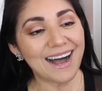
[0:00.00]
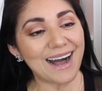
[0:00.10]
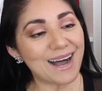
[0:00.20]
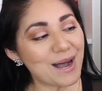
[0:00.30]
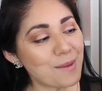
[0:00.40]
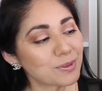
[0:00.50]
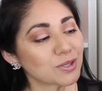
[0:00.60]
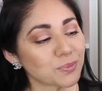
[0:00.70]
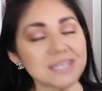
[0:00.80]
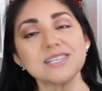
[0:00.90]
Uh, but
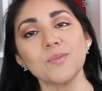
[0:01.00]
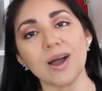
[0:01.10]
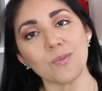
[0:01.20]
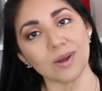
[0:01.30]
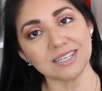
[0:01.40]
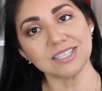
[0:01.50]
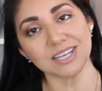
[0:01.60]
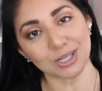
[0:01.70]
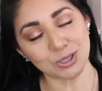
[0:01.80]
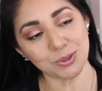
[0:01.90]
the reason why I wanted to
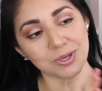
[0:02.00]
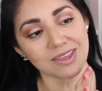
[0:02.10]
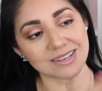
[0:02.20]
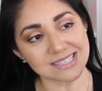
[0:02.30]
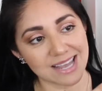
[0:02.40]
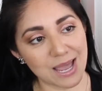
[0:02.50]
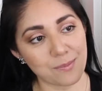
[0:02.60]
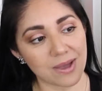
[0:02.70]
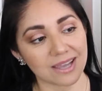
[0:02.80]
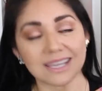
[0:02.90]
include this
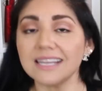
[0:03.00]
handbag